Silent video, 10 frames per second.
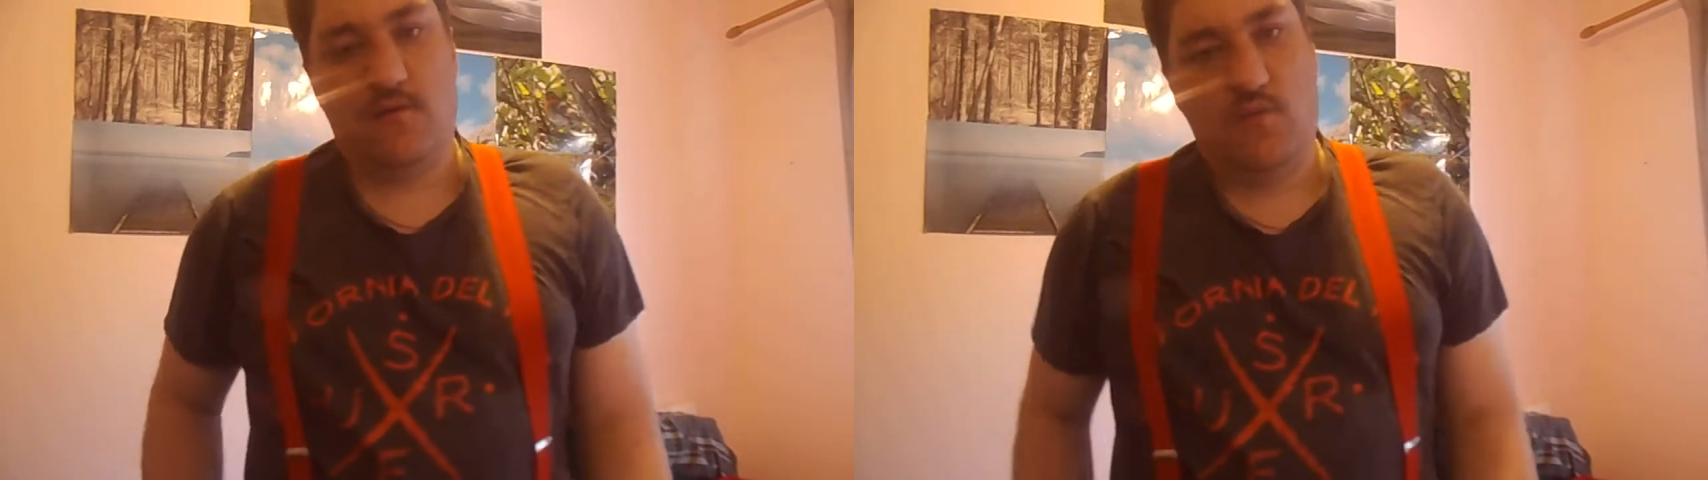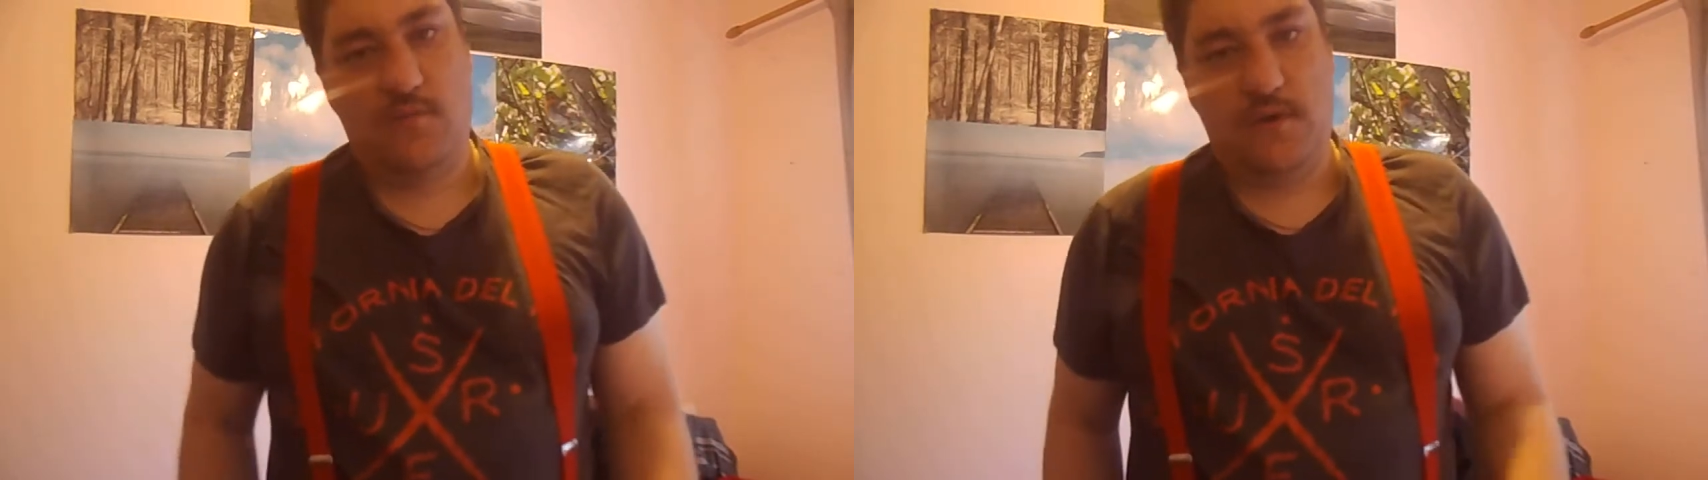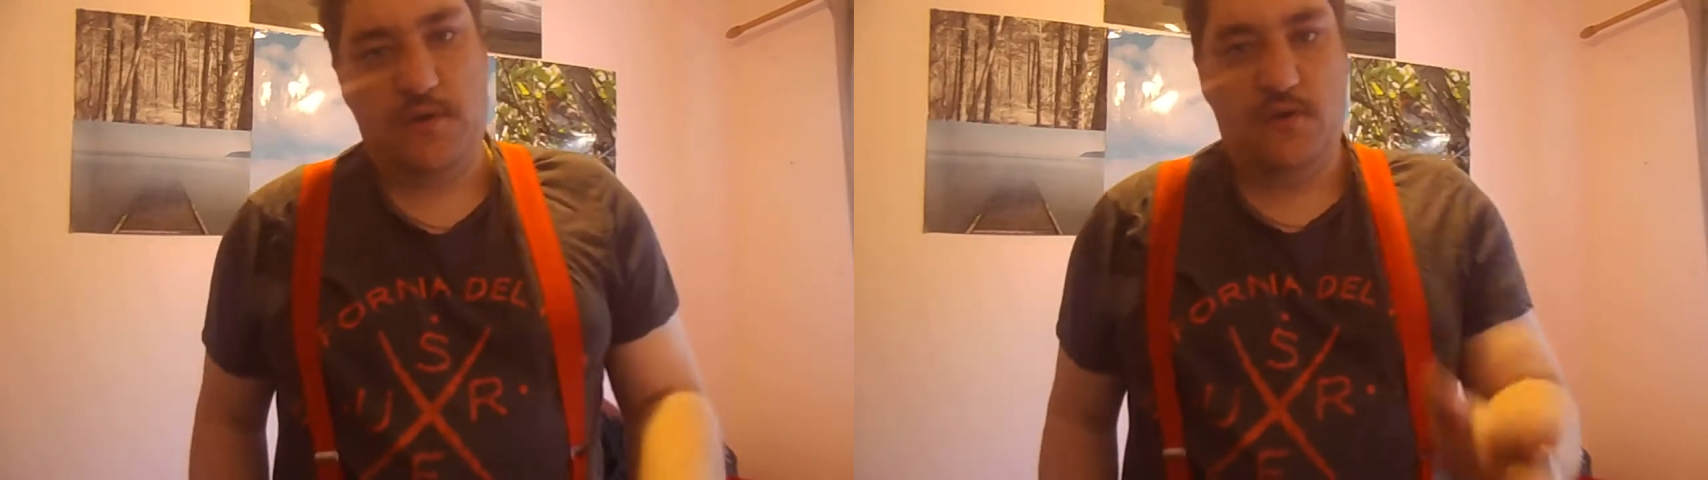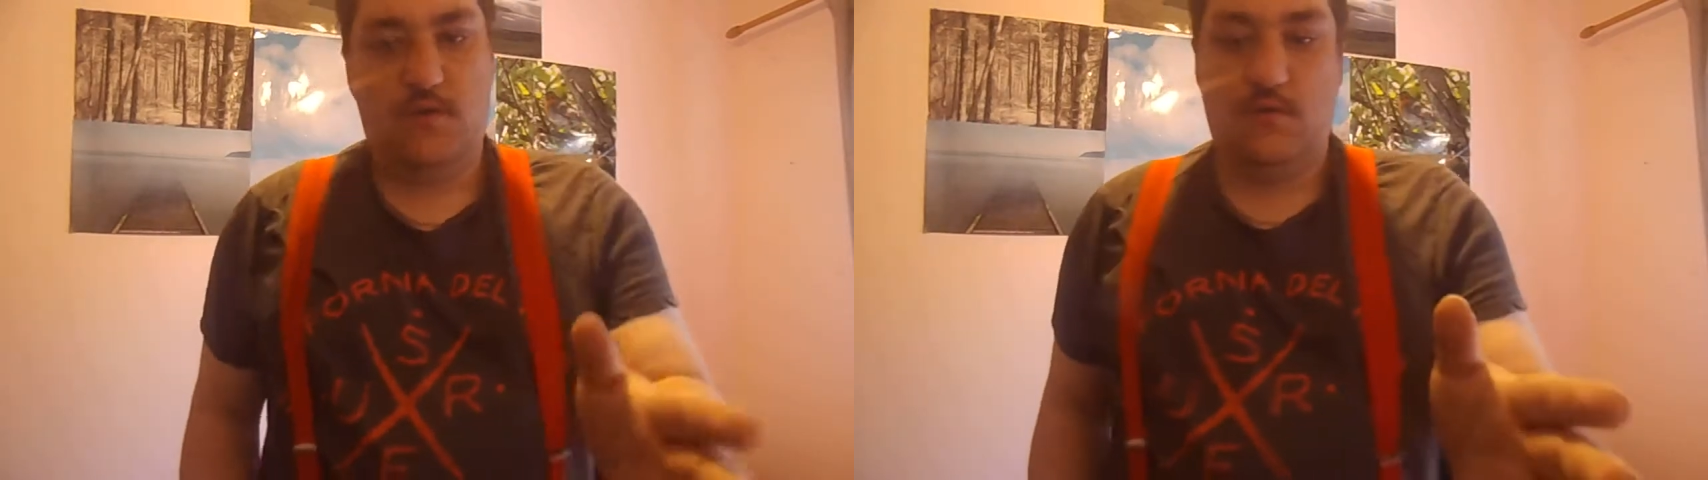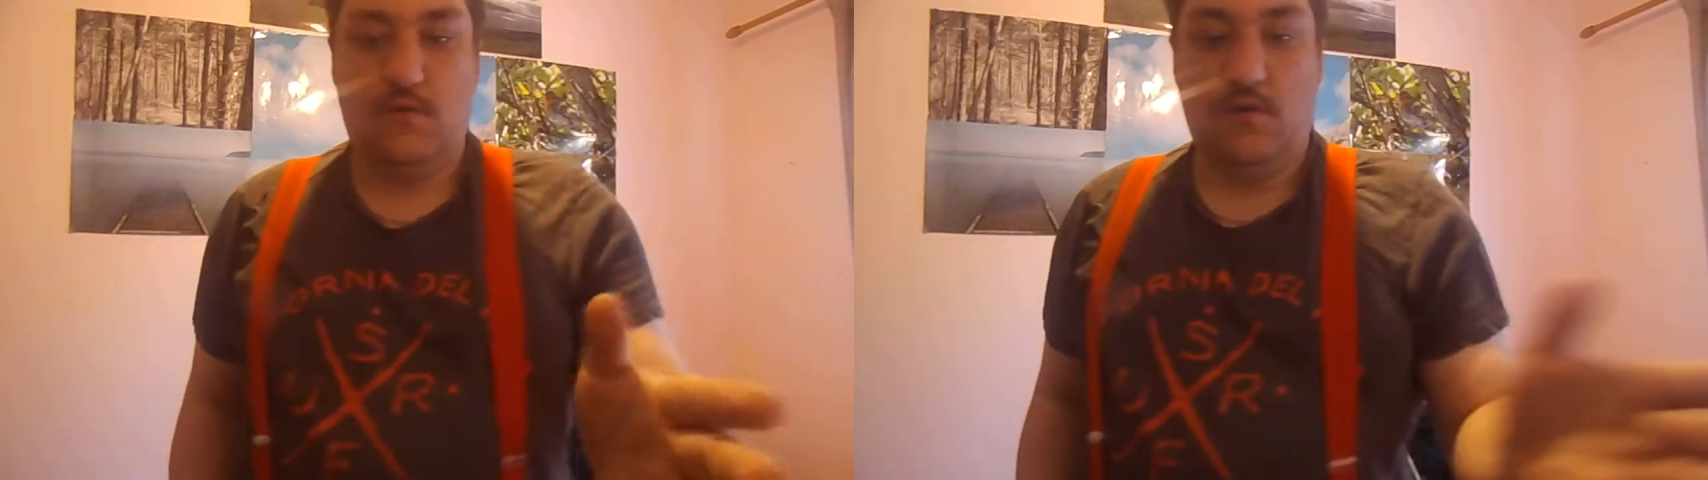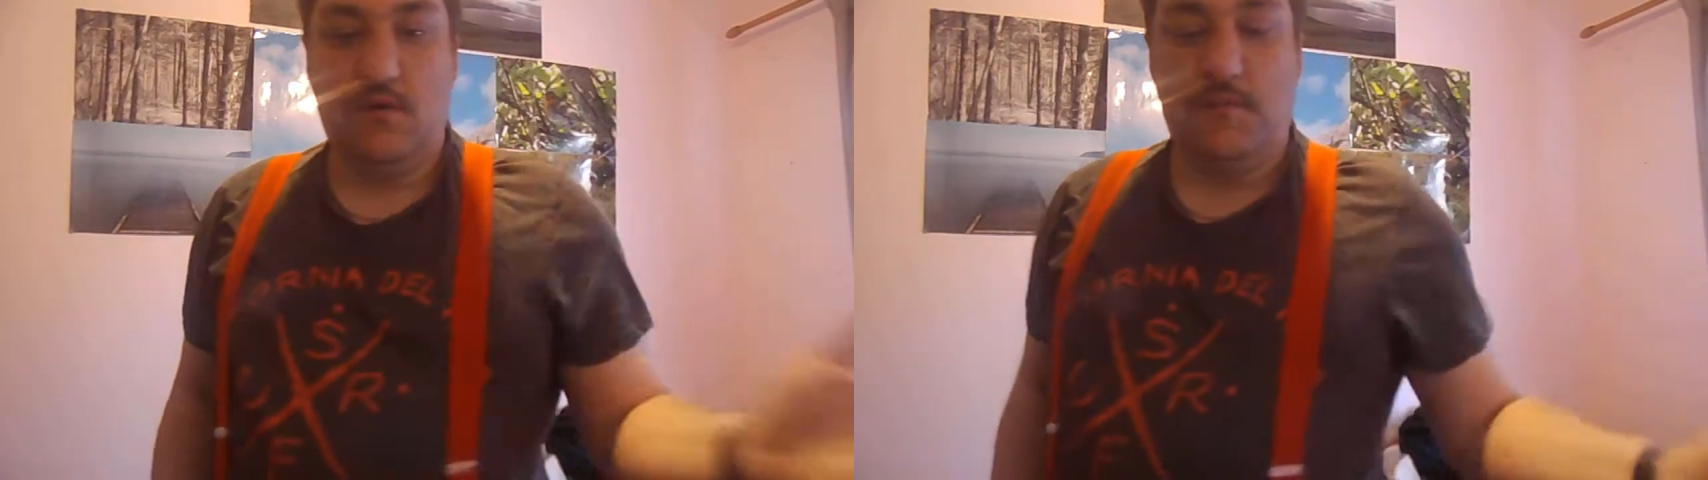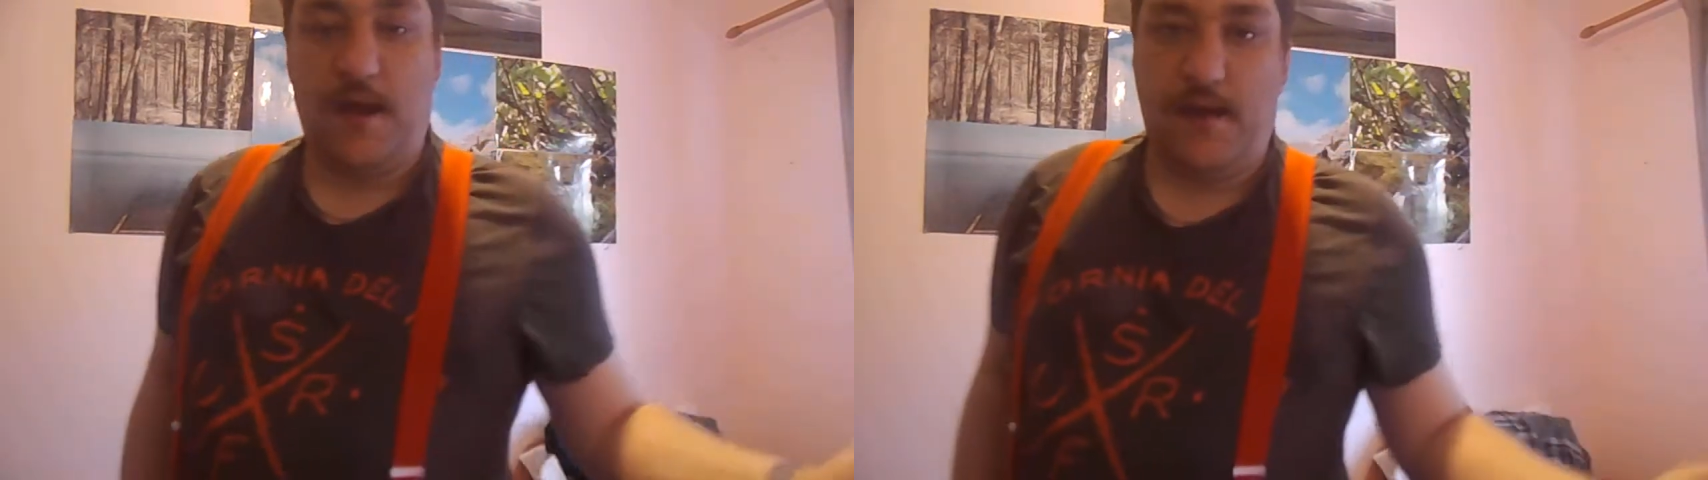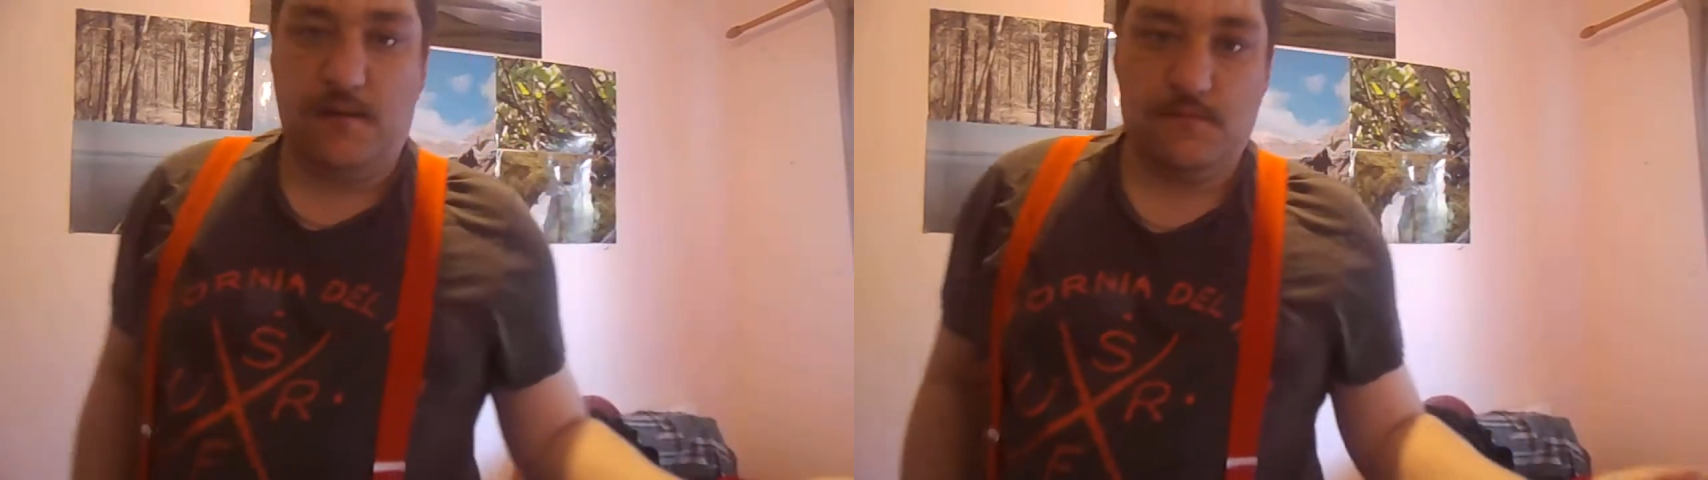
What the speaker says: woman or a man?